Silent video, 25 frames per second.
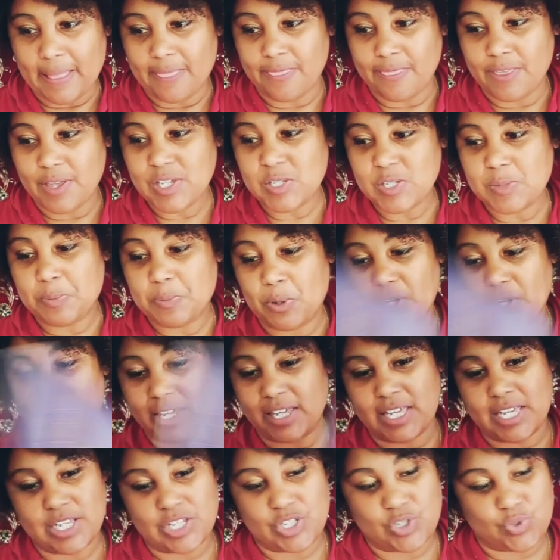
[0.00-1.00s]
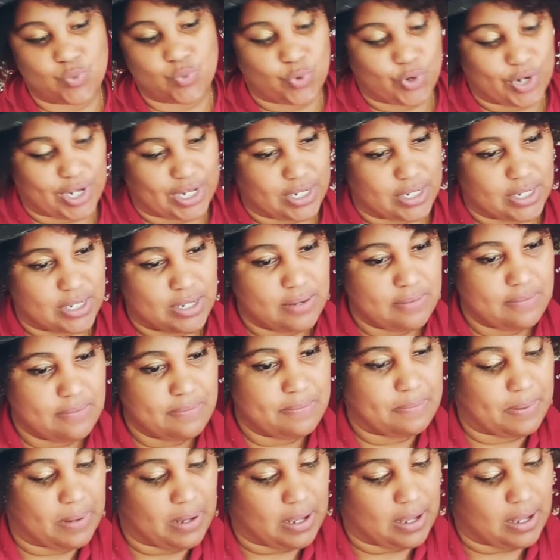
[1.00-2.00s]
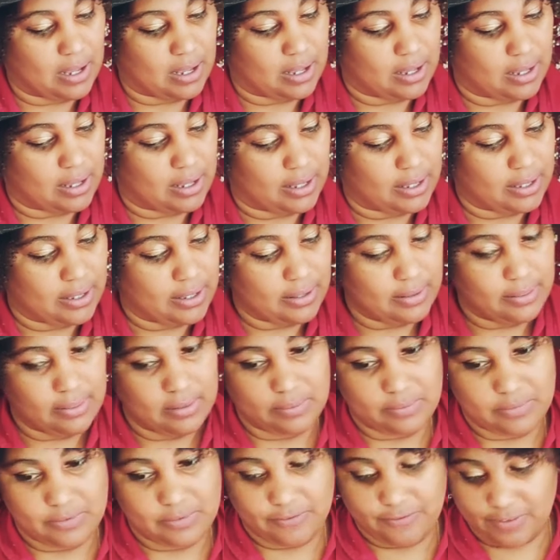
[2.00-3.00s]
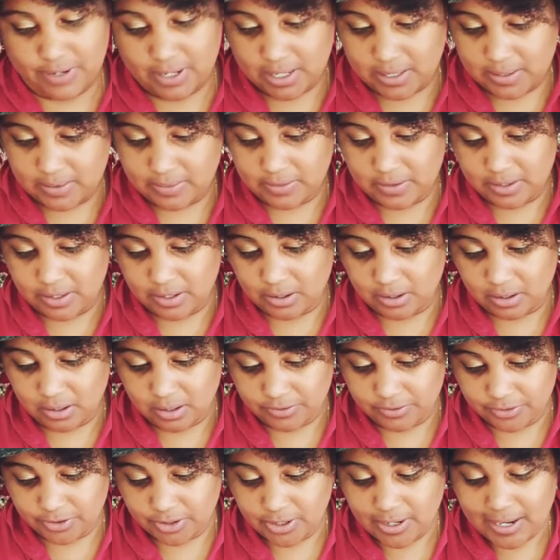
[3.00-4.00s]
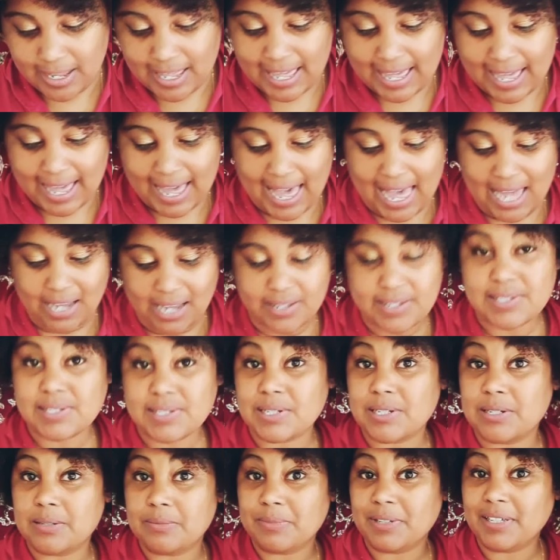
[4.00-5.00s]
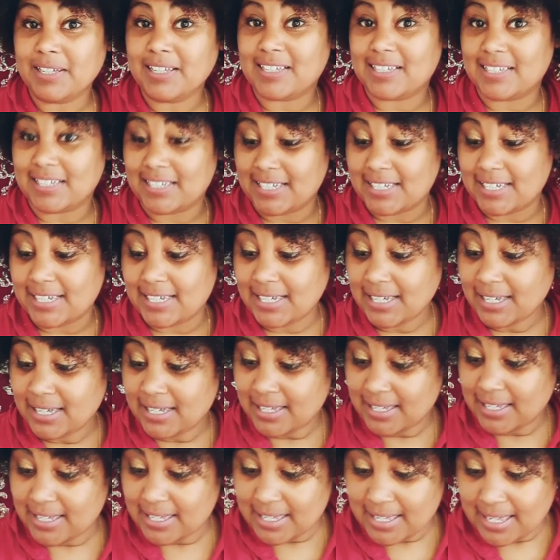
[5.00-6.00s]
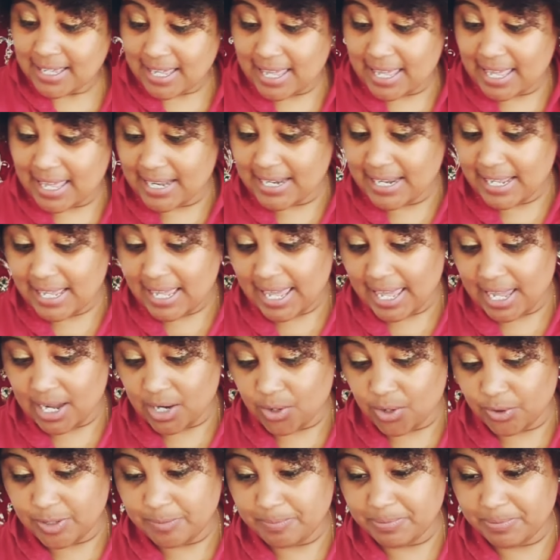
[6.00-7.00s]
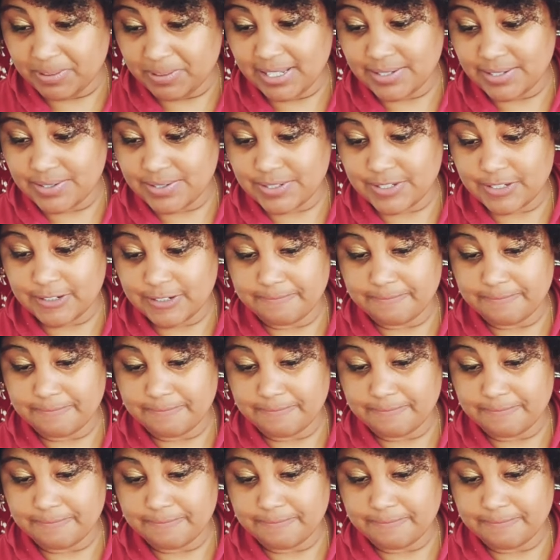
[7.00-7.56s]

This book is written by, let me find the author, Alison McGhee and Harry Bliss.